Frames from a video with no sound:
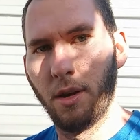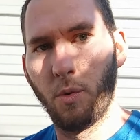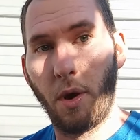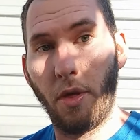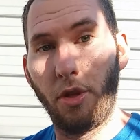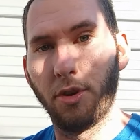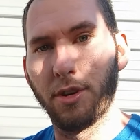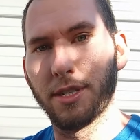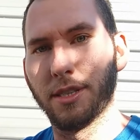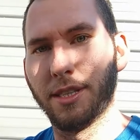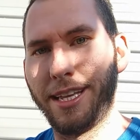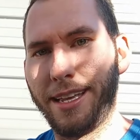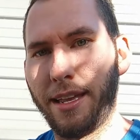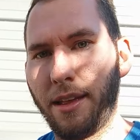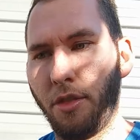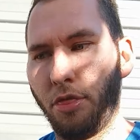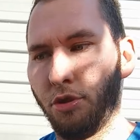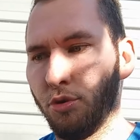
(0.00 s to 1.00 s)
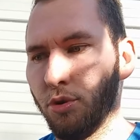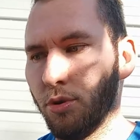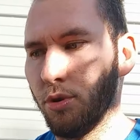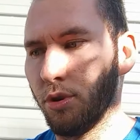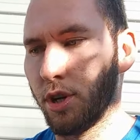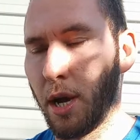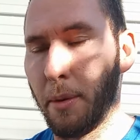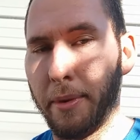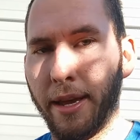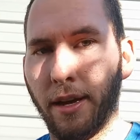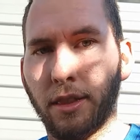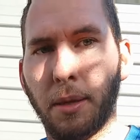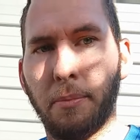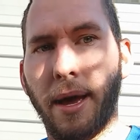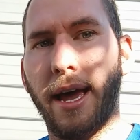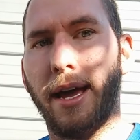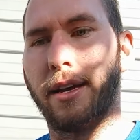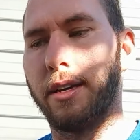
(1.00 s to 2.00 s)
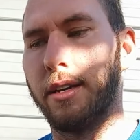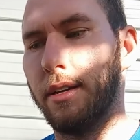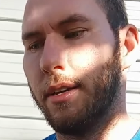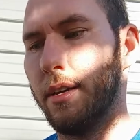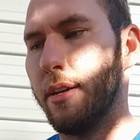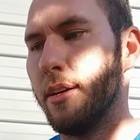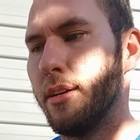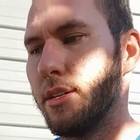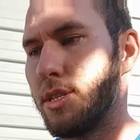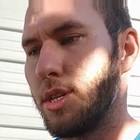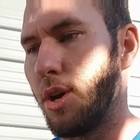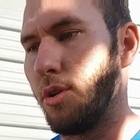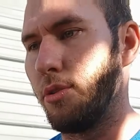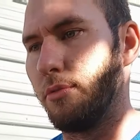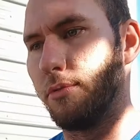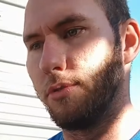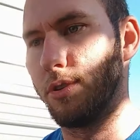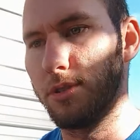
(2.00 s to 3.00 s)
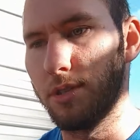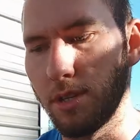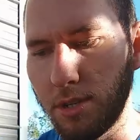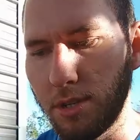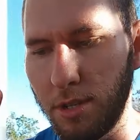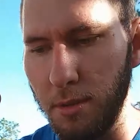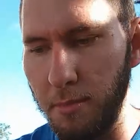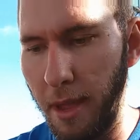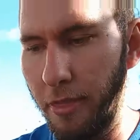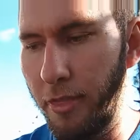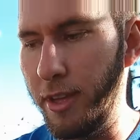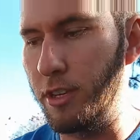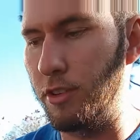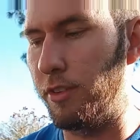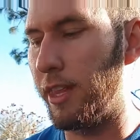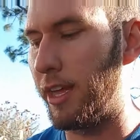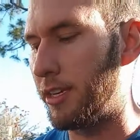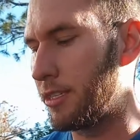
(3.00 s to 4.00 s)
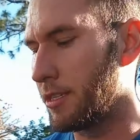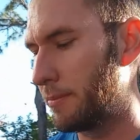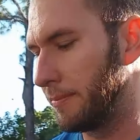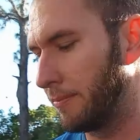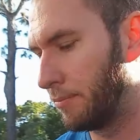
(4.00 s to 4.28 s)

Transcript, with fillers: whether it's leaking through or coming out the back. So those are the two main things for that.